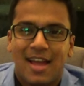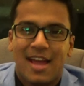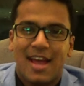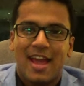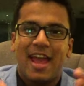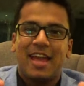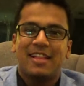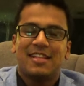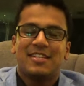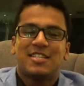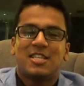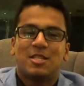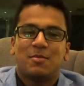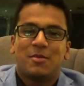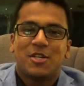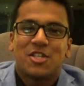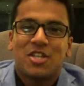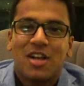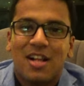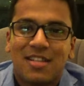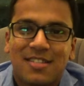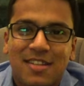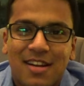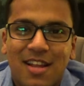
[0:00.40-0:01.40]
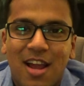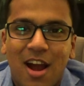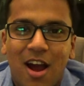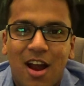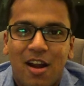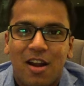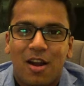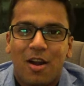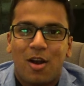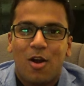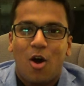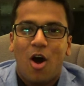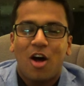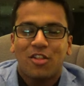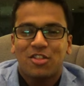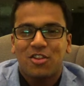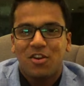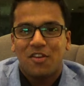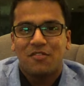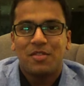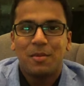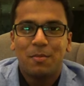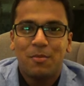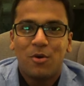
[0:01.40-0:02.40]
Hey, this is Bishal Sarkar, author
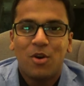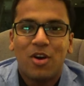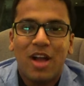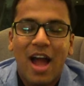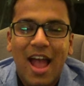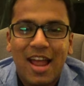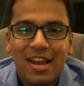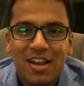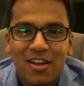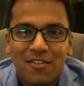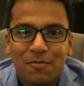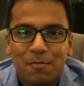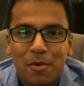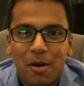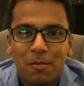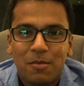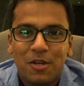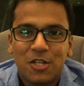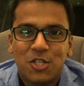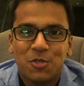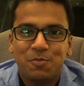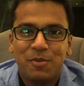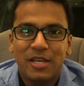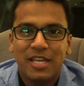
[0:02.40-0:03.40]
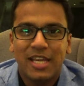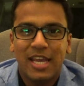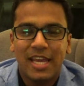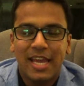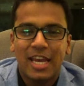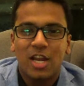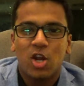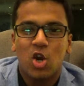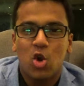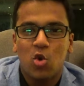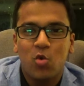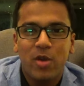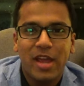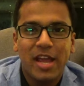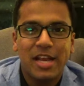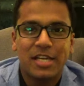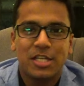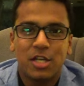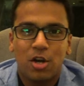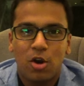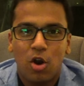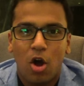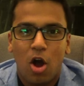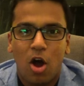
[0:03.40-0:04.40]
of the book I Love Public Speaking and
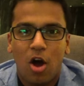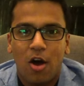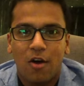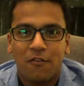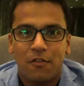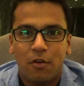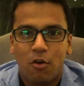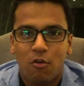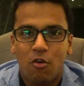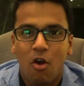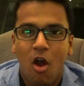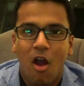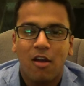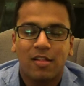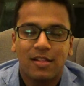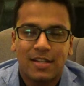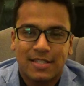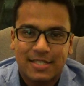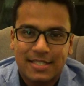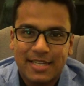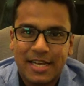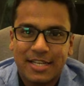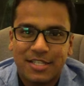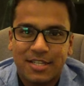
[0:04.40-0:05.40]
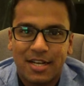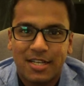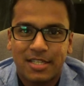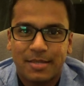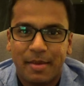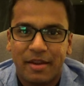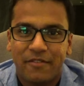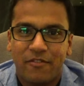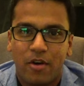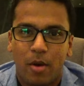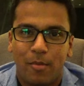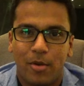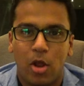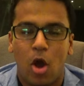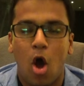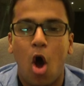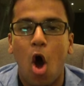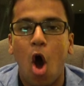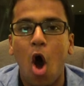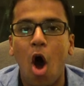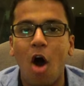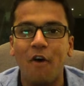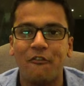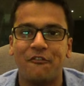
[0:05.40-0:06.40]
creator of Rock the Stage Ultimate Formula.
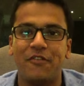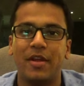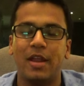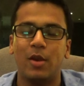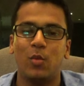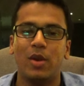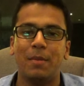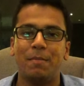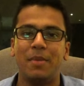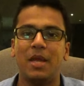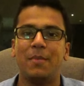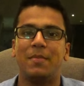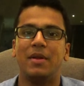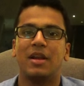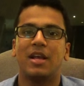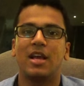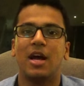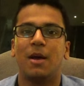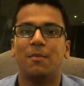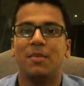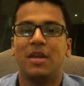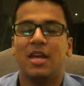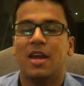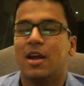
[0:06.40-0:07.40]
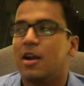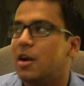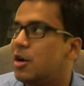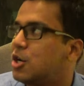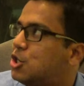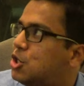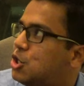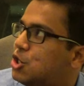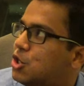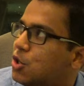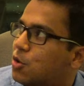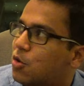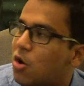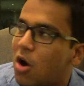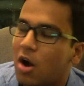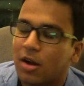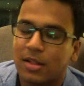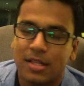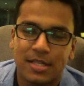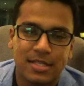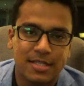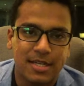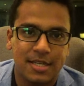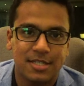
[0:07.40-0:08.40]
Often when people come here to Rock
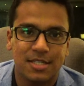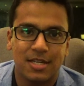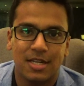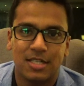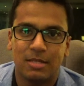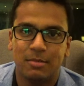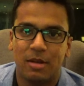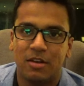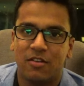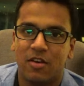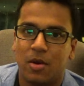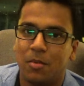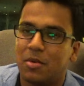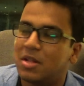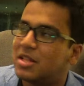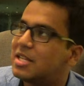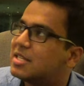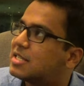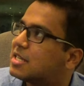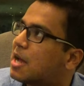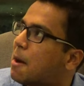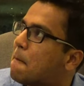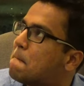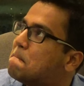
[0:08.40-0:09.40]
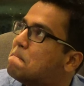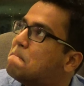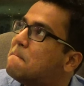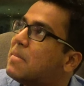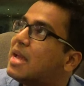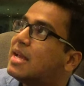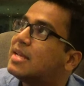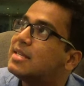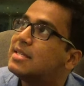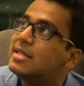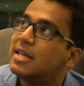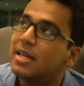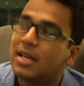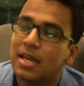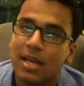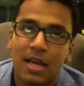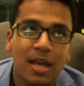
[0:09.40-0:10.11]
the Stage Ultimate Formula, this amazing